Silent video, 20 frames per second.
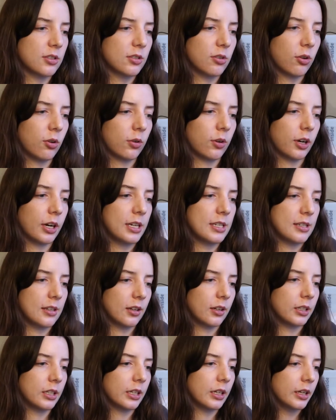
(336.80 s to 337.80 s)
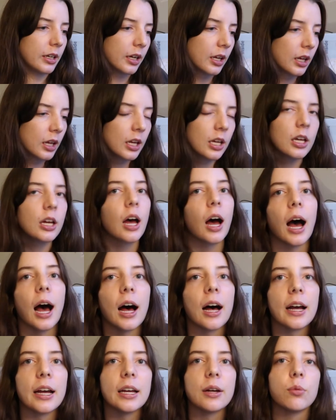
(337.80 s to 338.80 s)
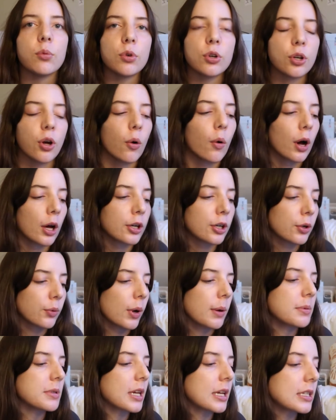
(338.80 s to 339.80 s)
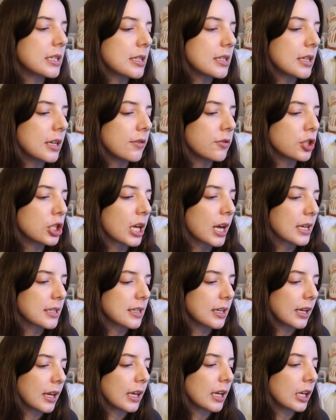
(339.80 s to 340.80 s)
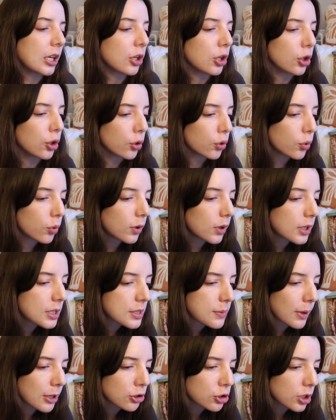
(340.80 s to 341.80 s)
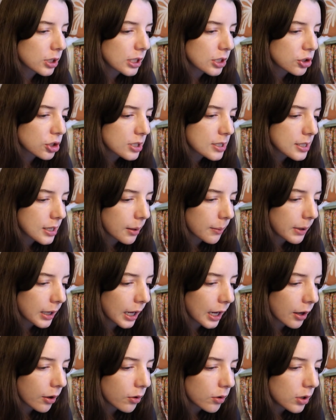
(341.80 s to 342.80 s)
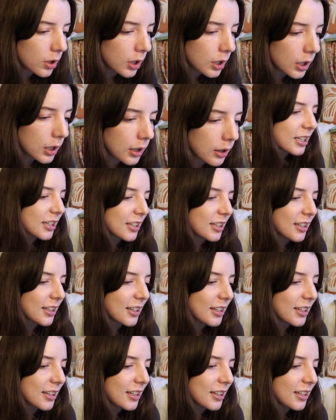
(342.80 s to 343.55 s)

so crazy on here I will go on her website to see if she has like any new special editions coming out yeah